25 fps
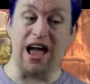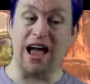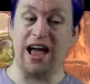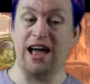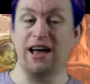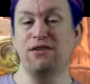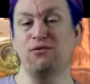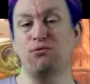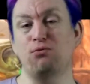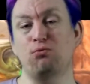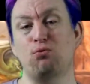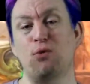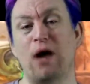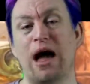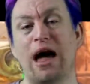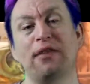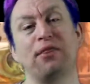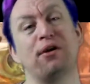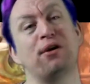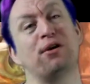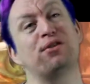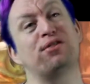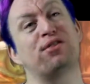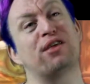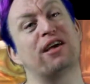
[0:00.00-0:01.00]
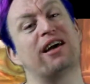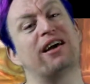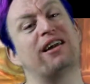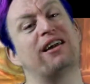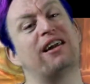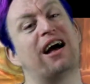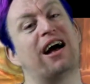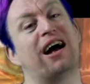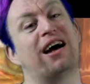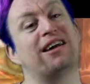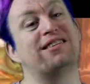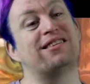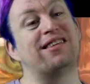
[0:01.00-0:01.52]
And rather
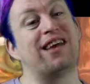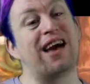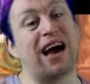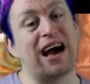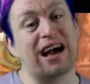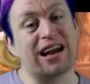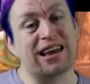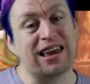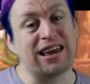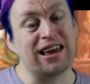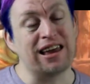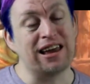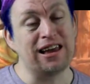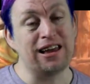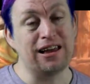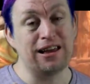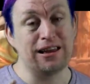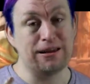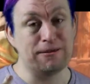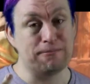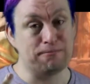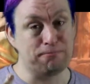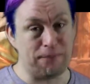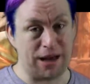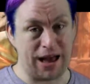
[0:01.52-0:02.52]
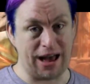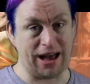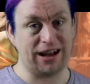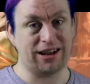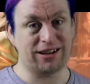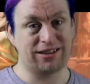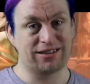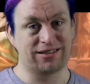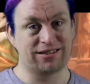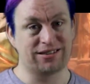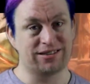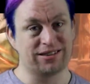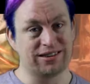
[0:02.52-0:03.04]
than attacking
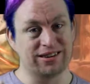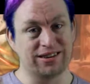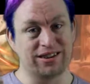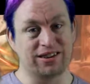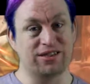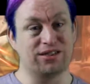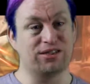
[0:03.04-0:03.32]
Max,